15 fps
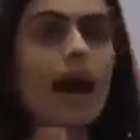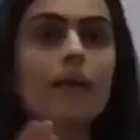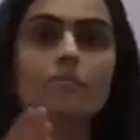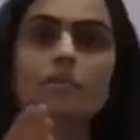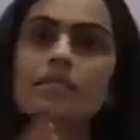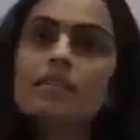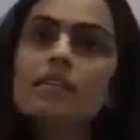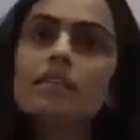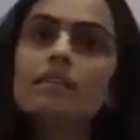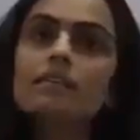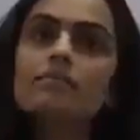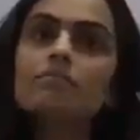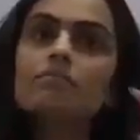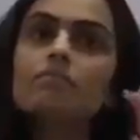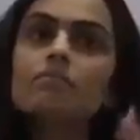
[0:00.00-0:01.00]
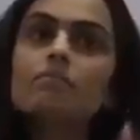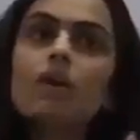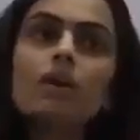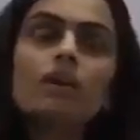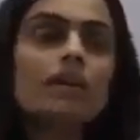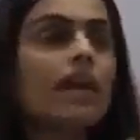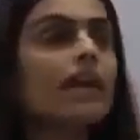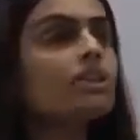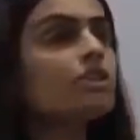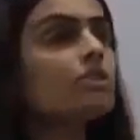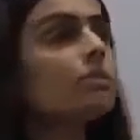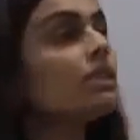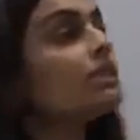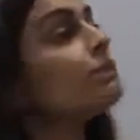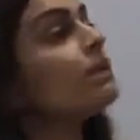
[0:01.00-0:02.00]
I'm still on the edge
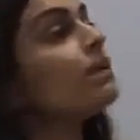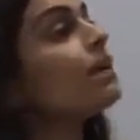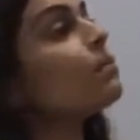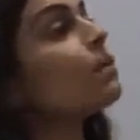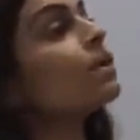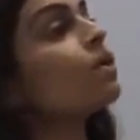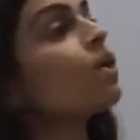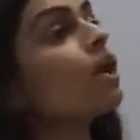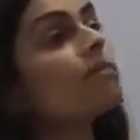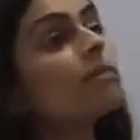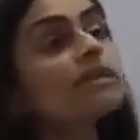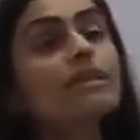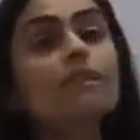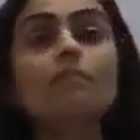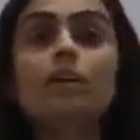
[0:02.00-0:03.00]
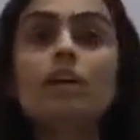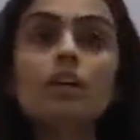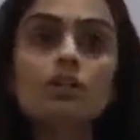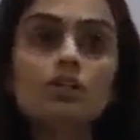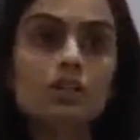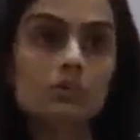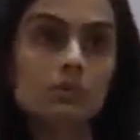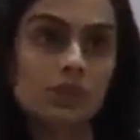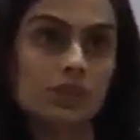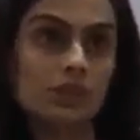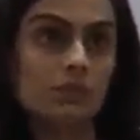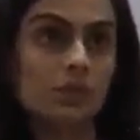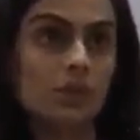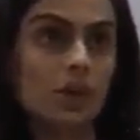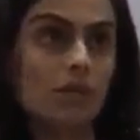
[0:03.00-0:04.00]
towards whether I want to call myself a cultural
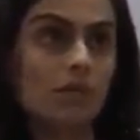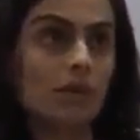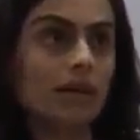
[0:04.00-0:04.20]
Muslim or not,